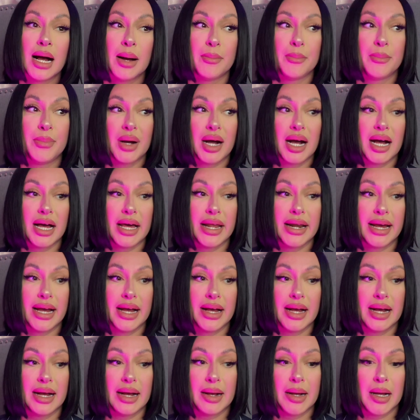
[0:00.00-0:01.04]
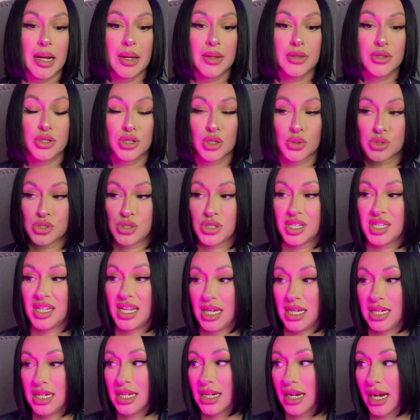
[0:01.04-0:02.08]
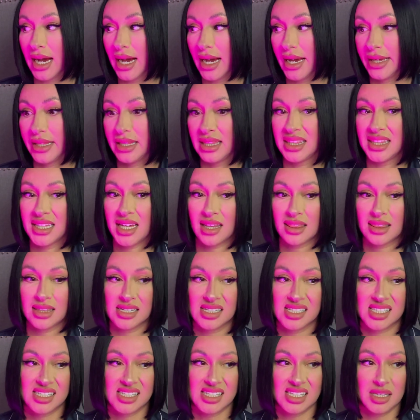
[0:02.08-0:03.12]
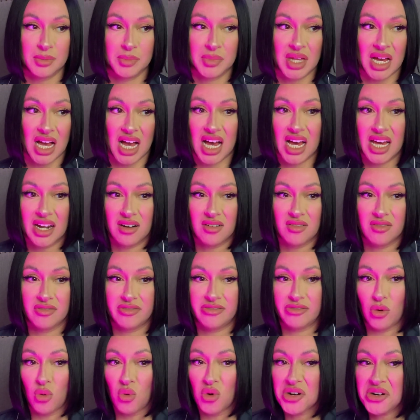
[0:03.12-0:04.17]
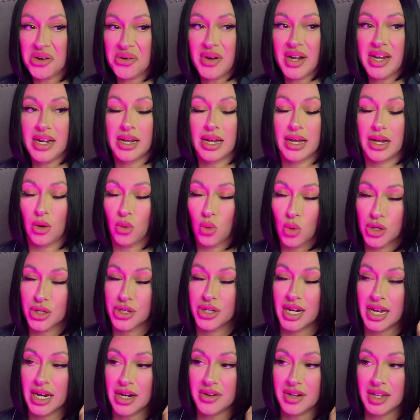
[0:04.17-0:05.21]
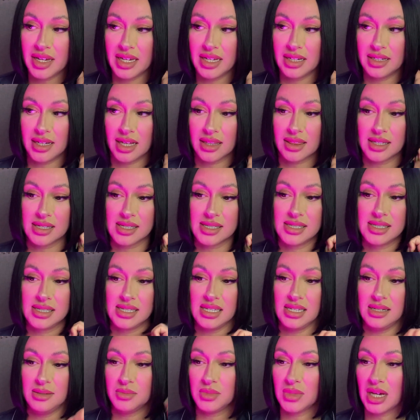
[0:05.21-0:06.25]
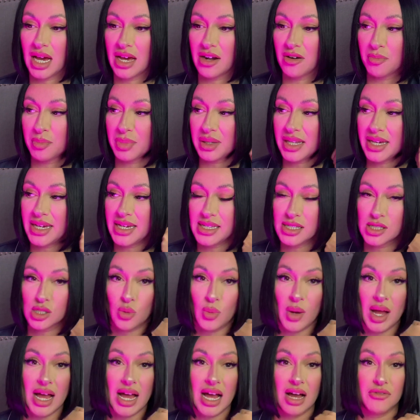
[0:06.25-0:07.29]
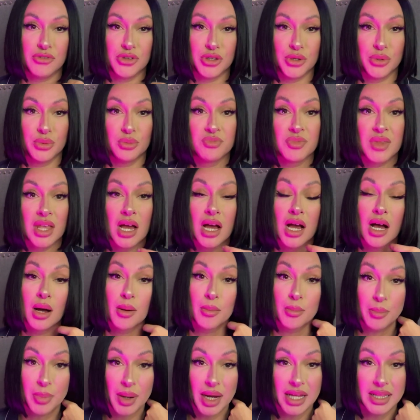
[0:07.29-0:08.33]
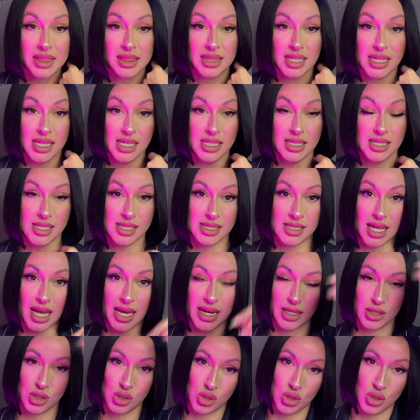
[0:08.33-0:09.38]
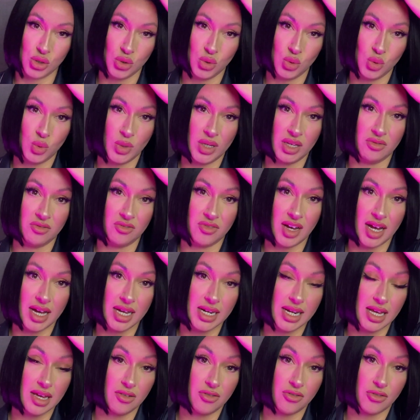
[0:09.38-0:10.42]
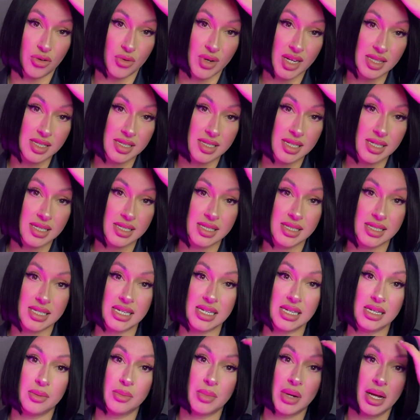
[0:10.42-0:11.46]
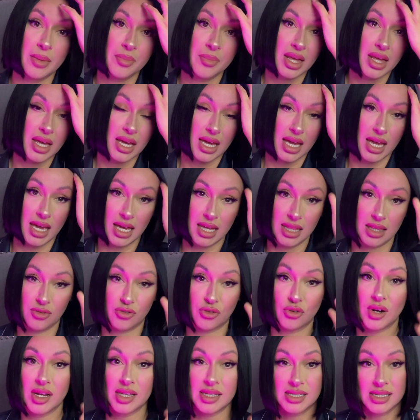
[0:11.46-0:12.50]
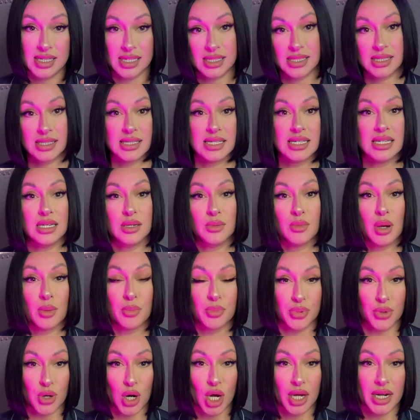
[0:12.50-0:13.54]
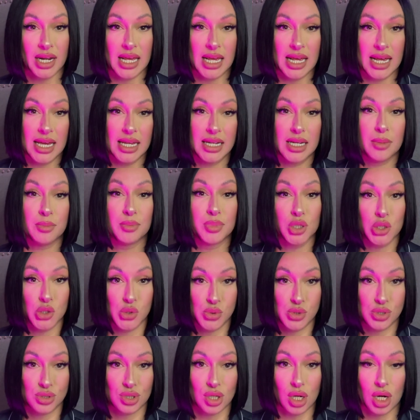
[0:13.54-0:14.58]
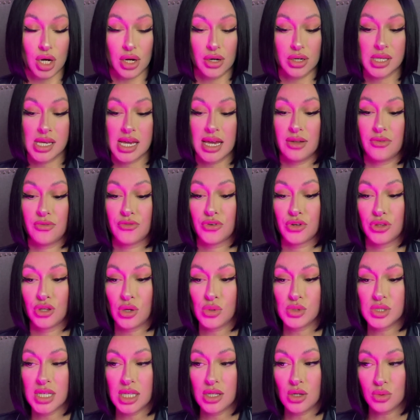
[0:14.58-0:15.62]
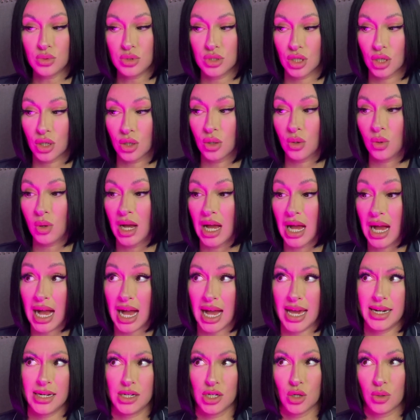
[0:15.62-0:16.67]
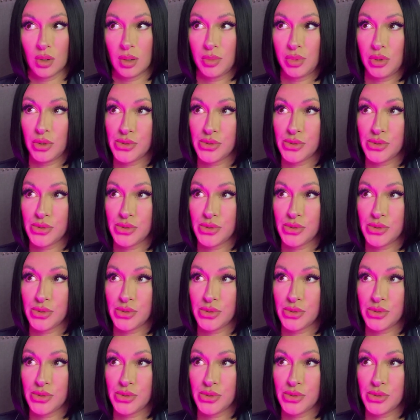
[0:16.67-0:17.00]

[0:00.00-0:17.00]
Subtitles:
but to the naked eye, nothing seemed out of ordinary, nothing seemed out of place or what have you. But they decided to invite a forensics team, and the forensics team brought in Blue Star. And for those that don't know, I didn't know what Blue